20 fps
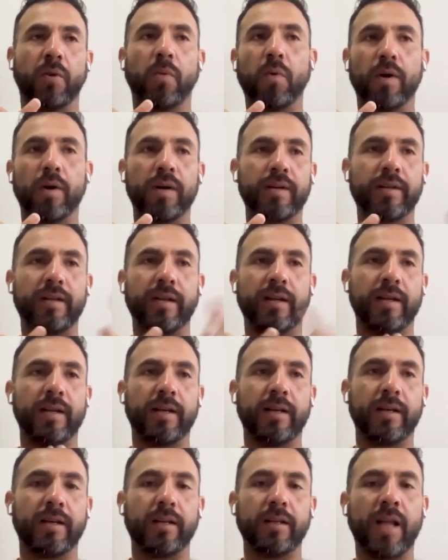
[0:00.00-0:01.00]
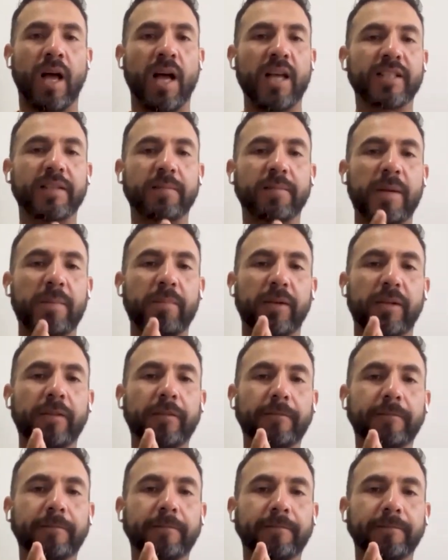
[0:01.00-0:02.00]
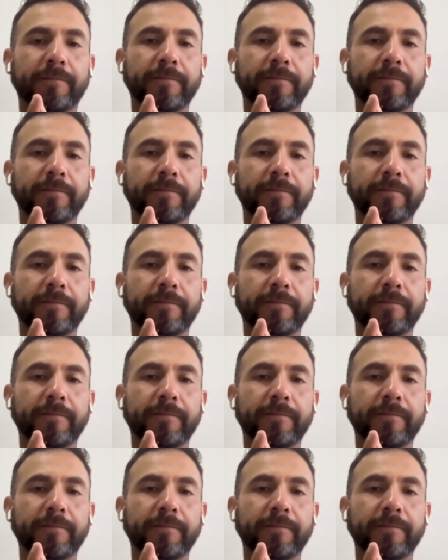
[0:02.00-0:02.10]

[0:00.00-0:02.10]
toward the lost people.